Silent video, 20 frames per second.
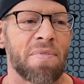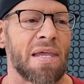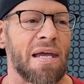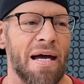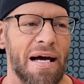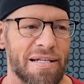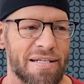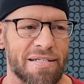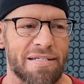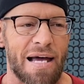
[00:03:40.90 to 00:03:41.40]

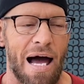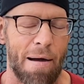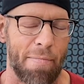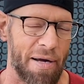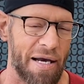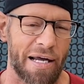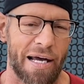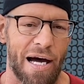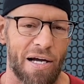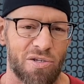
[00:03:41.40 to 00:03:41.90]
at the time I
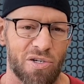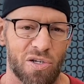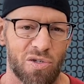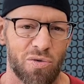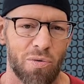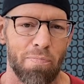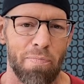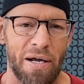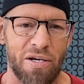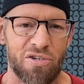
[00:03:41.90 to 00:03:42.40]
had a contract
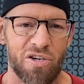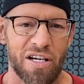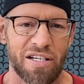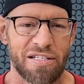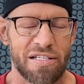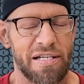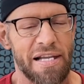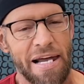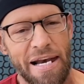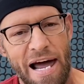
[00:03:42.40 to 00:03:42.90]
with Metrics,
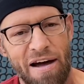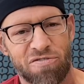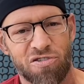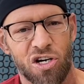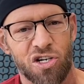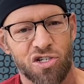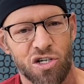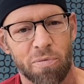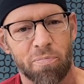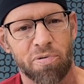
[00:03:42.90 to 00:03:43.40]
and then after
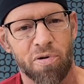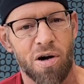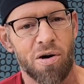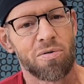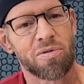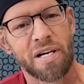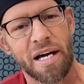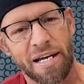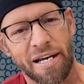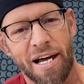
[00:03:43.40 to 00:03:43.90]
Trump Pro,
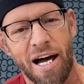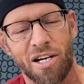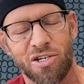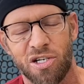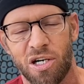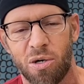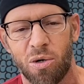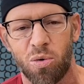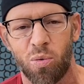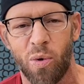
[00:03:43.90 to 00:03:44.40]
got a
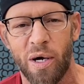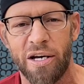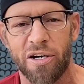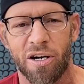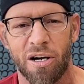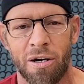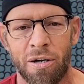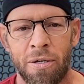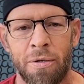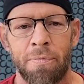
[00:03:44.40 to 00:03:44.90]
contract with
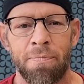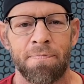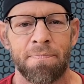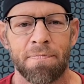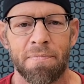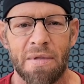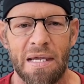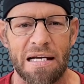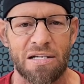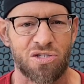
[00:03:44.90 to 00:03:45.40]
Weider.
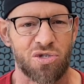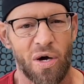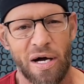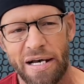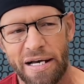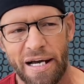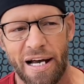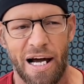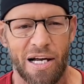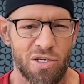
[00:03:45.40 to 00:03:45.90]
And so I had
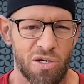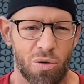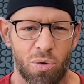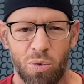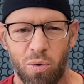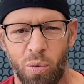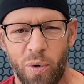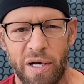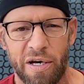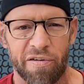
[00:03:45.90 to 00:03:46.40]
a contract
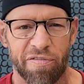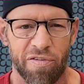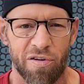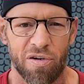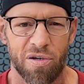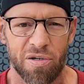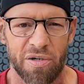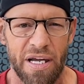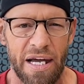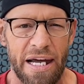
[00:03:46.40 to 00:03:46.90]
with Weider
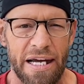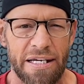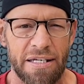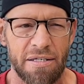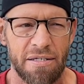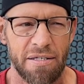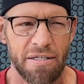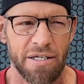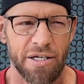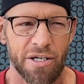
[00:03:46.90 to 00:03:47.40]
for 8
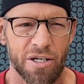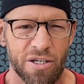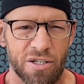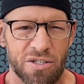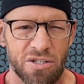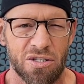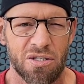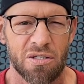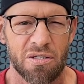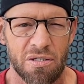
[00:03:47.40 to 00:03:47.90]

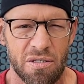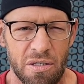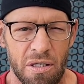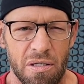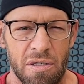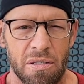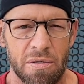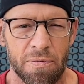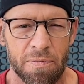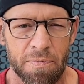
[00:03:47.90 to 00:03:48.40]
years. What brought
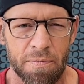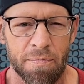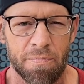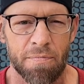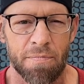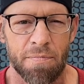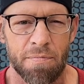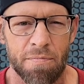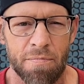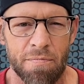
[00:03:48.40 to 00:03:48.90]
you to
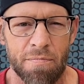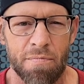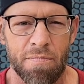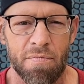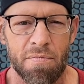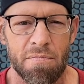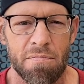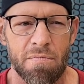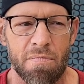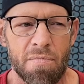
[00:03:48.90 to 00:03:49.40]
California?
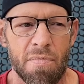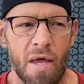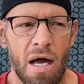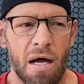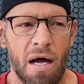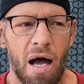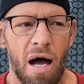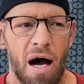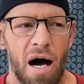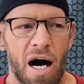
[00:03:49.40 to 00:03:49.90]

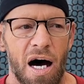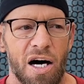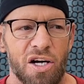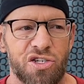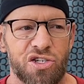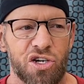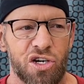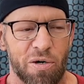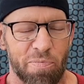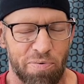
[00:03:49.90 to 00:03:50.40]
Gold Gym?
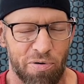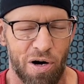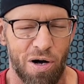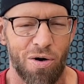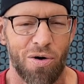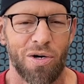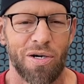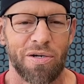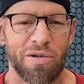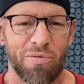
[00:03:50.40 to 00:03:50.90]
Trump
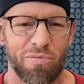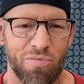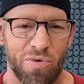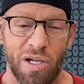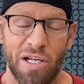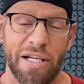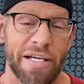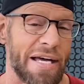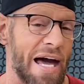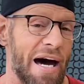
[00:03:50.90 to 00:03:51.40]
Pro and
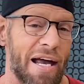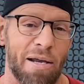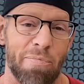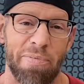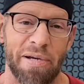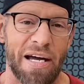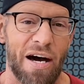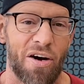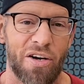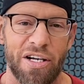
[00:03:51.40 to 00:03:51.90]
really, yeah, to
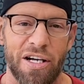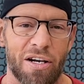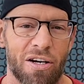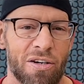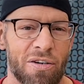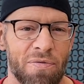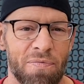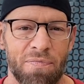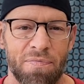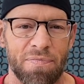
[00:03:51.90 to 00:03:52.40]
be out here.
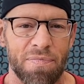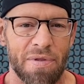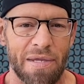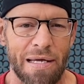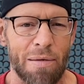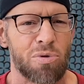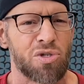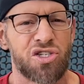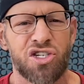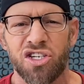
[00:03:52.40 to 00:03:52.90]

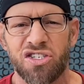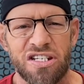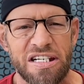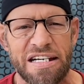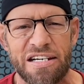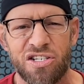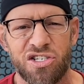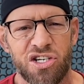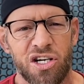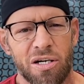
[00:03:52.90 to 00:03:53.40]
Just
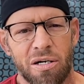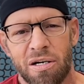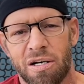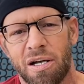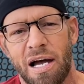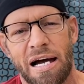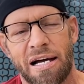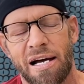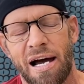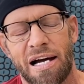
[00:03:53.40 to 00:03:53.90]
easier.
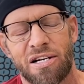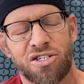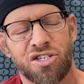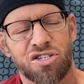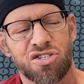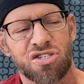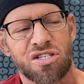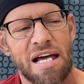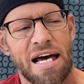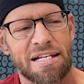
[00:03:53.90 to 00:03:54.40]
I
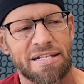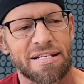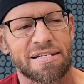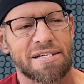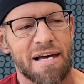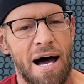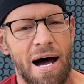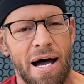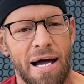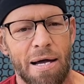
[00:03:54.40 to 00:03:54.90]
just, at the
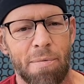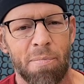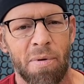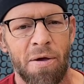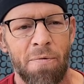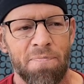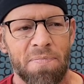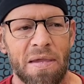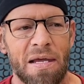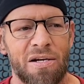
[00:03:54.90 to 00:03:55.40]
time,
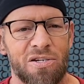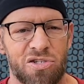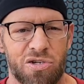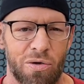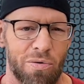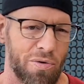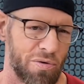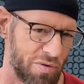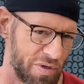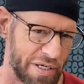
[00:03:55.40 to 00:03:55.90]

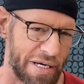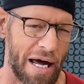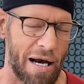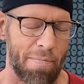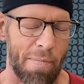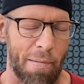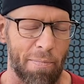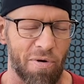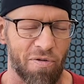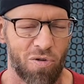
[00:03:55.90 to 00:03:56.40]
so you got to
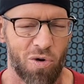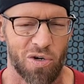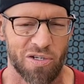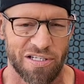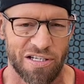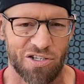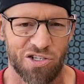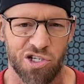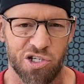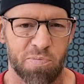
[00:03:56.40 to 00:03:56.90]
remember, of course,
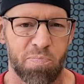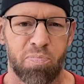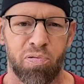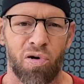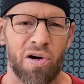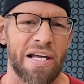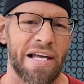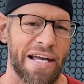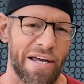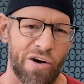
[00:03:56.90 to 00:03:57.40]
this is
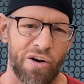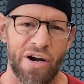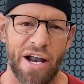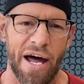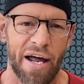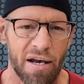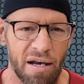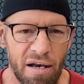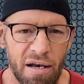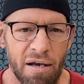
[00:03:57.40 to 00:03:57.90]

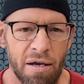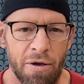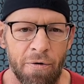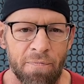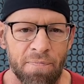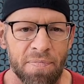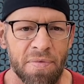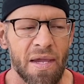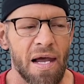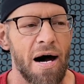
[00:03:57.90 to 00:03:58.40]
pre-internet.
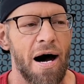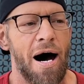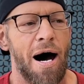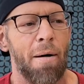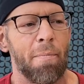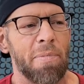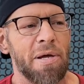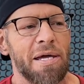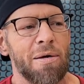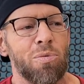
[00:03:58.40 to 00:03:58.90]
I
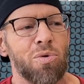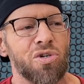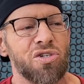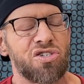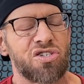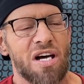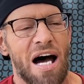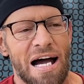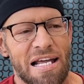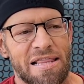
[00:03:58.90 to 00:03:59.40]

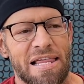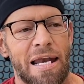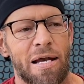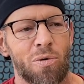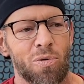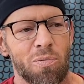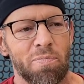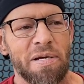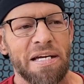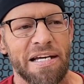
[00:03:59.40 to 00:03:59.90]
thought it would be